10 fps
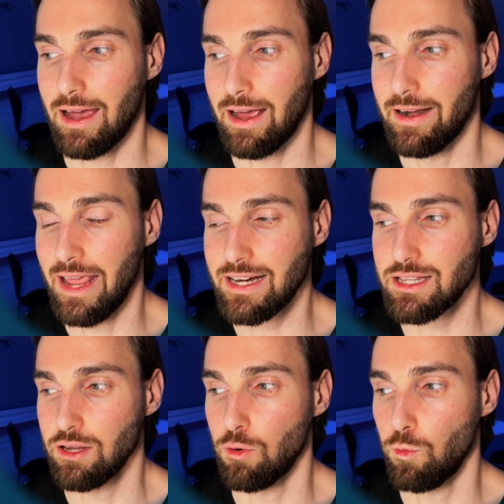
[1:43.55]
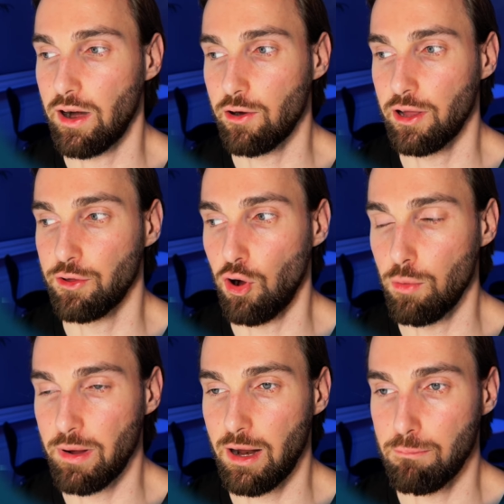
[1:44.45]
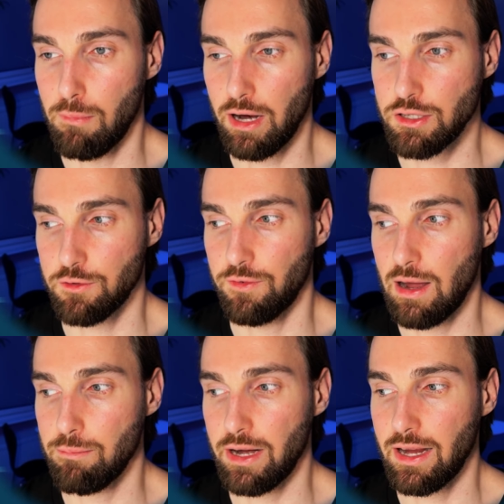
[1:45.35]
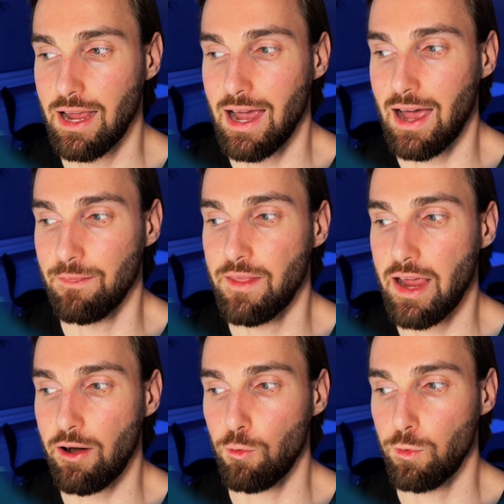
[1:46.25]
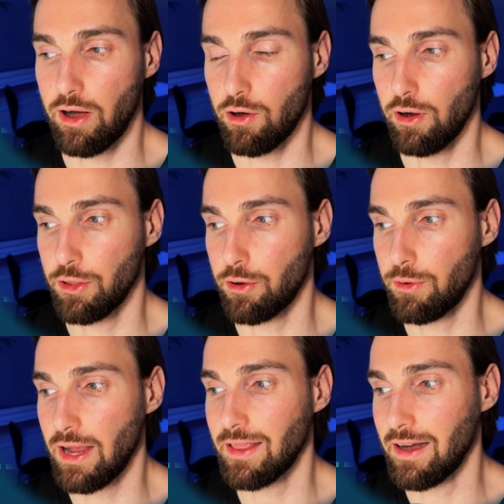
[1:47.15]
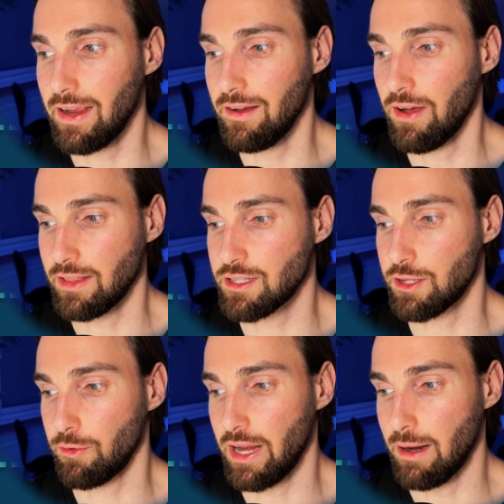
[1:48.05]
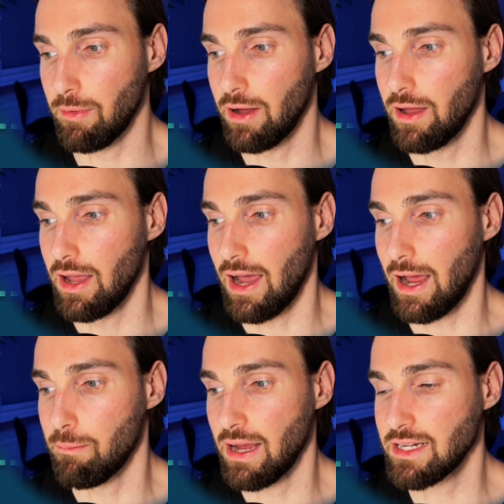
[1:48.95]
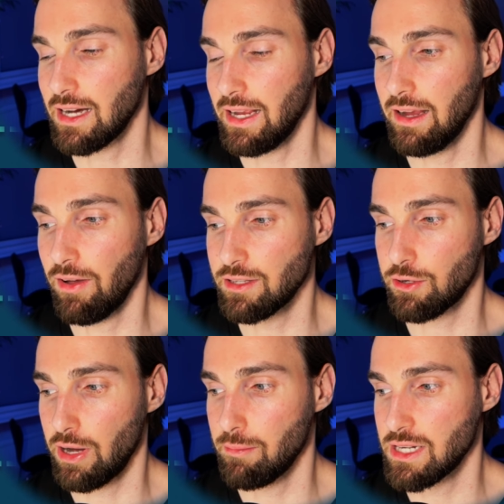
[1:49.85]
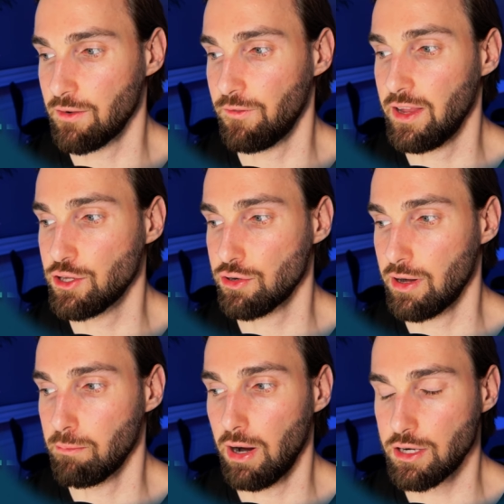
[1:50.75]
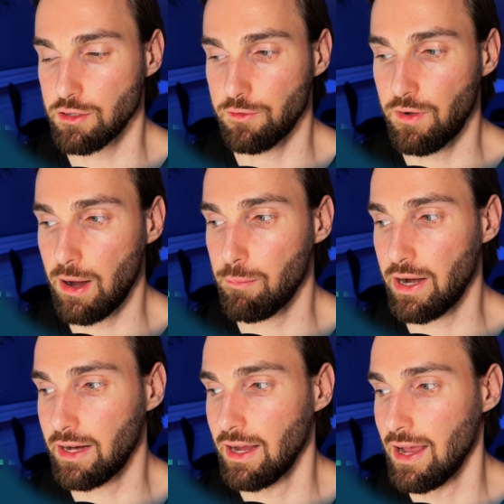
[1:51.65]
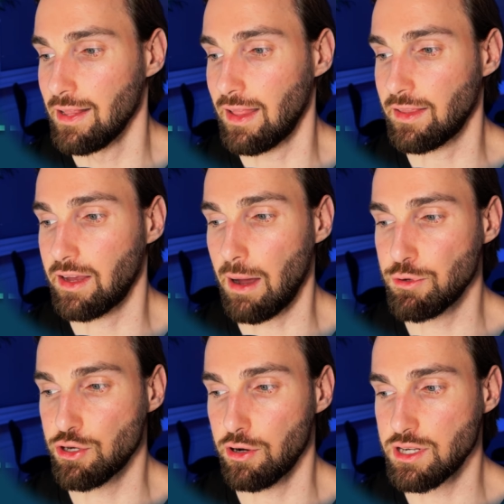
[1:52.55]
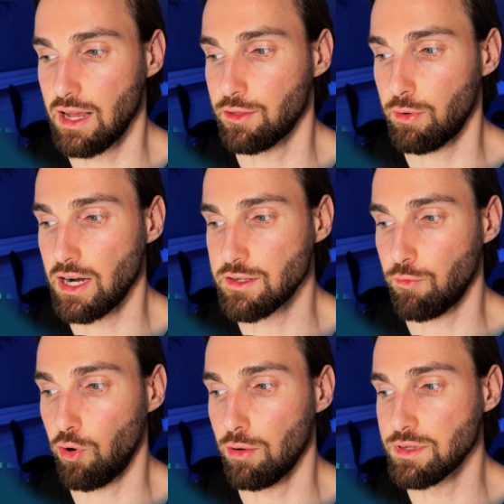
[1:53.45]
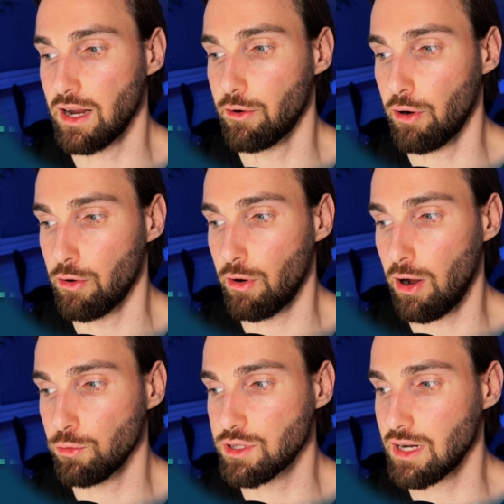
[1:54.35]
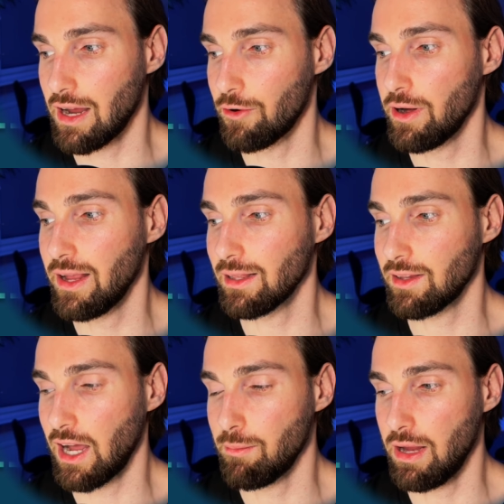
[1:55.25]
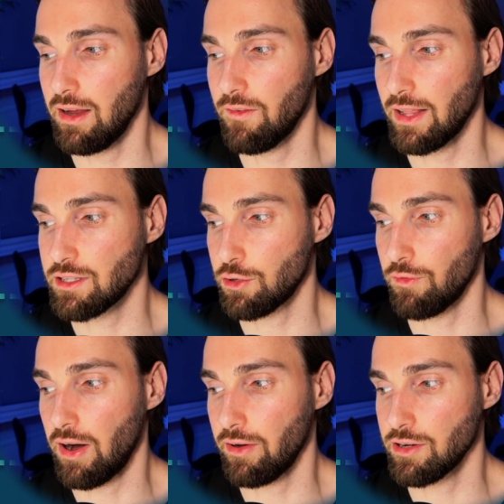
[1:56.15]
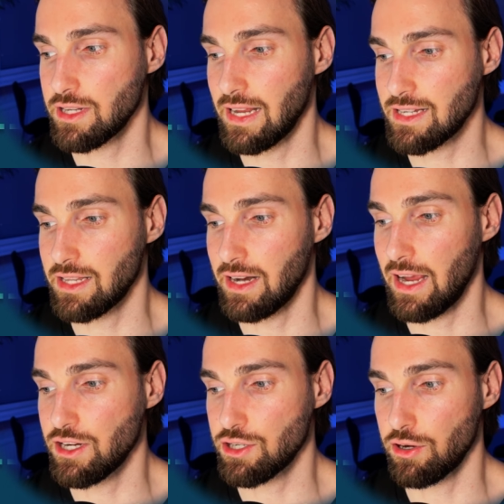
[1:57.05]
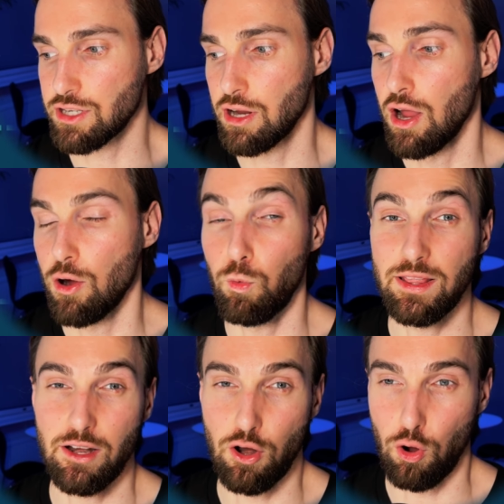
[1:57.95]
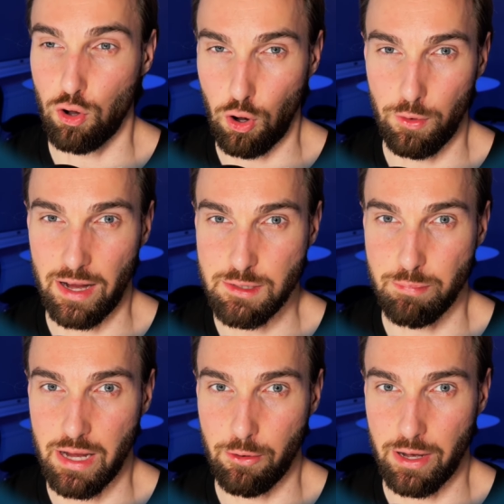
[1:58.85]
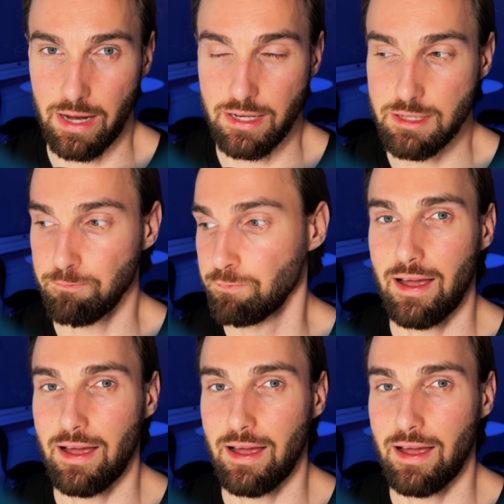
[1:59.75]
And next, we're going to open up Microsoft Fabric, and there we are going to create an event stream. And basically, event stream is a feature in Microsoft Fabric that captures and transforms and routes real-time events to various destinations with a no-code experience.